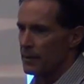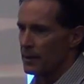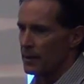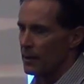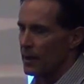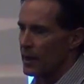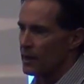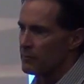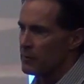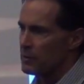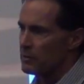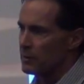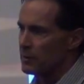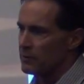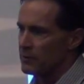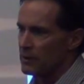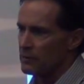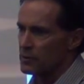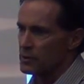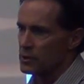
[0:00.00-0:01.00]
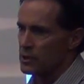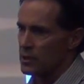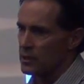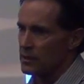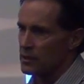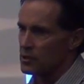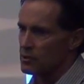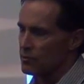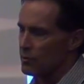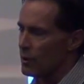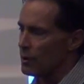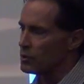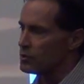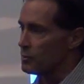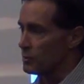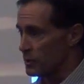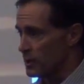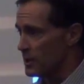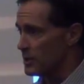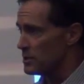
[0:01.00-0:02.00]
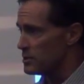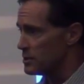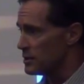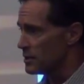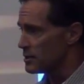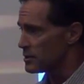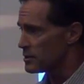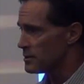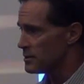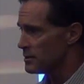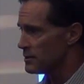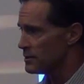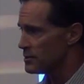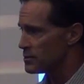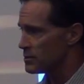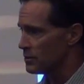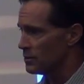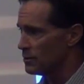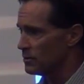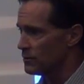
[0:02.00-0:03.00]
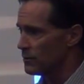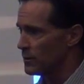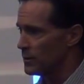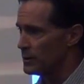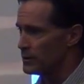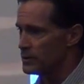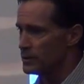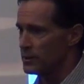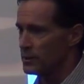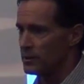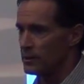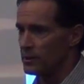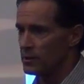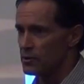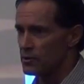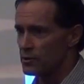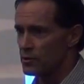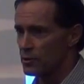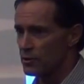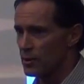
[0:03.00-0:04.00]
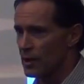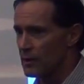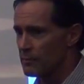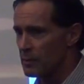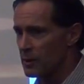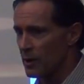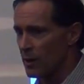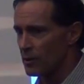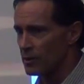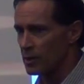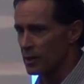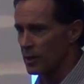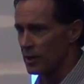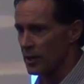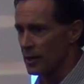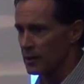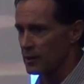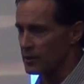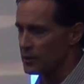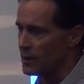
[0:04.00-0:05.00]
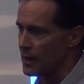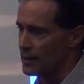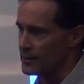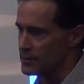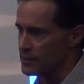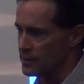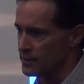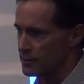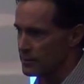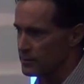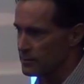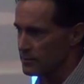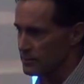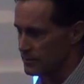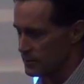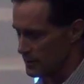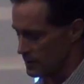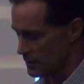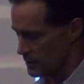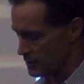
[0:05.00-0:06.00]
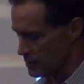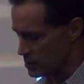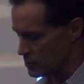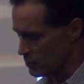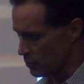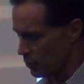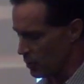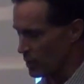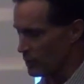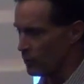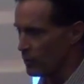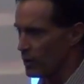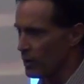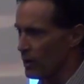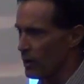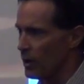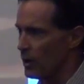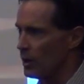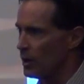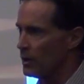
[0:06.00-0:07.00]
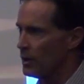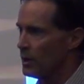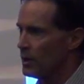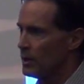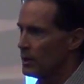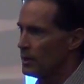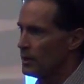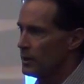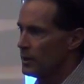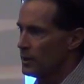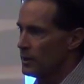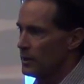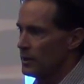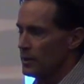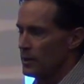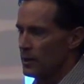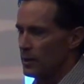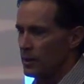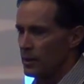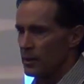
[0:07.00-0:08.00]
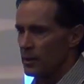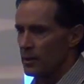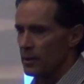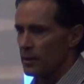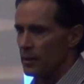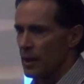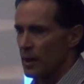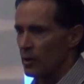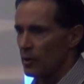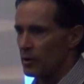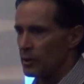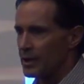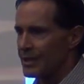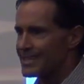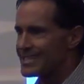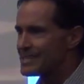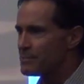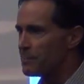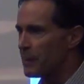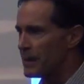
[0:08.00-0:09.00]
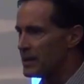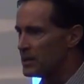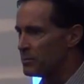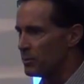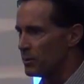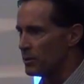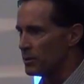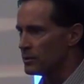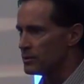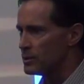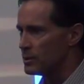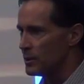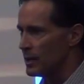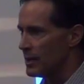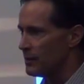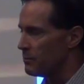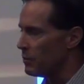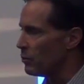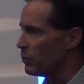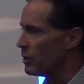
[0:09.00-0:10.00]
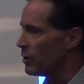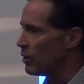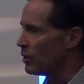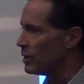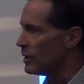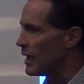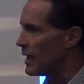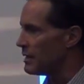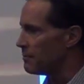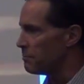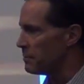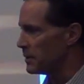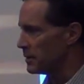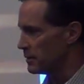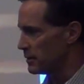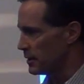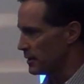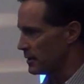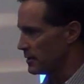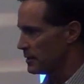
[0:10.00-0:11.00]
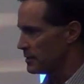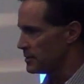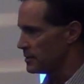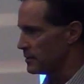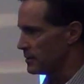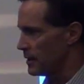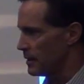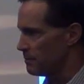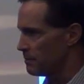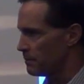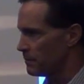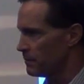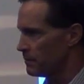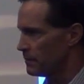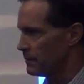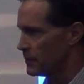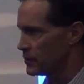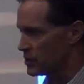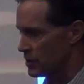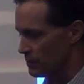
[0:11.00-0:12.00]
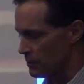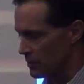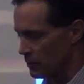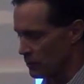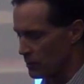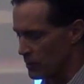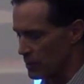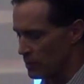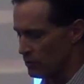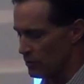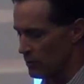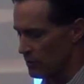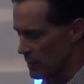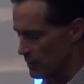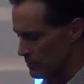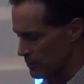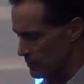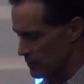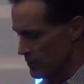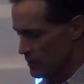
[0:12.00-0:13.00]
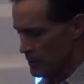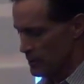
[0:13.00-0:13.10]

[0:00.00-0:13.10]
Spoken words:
And a lot of people have never seen these quotes, but they exist. So it should not be hard to connect the dots here. And at this point, we are all not only expendable to them, but we are a liability to them. It's something we need to remember.